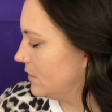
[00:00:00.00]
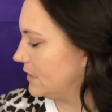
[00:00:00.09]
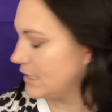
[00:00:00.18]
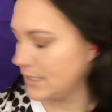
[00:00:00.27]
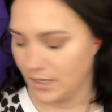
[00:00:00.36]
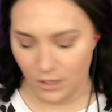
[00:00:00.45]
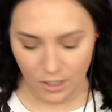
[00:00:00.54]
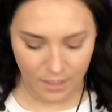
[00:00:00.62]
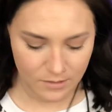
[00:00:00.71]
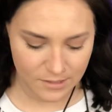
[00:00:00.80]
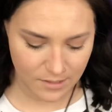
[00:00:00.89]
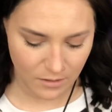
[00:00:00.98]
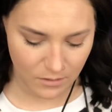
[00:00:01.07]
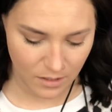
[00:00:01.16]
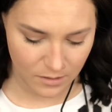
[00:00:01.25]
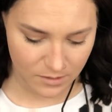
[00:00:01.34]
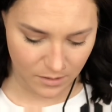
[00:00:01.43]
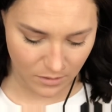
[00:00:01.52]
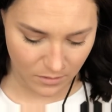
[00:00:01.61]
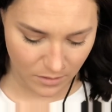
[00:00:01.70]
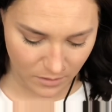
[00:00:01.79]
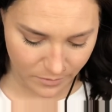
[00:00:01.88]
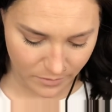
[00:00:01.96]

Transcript: That's scary, scary, scary.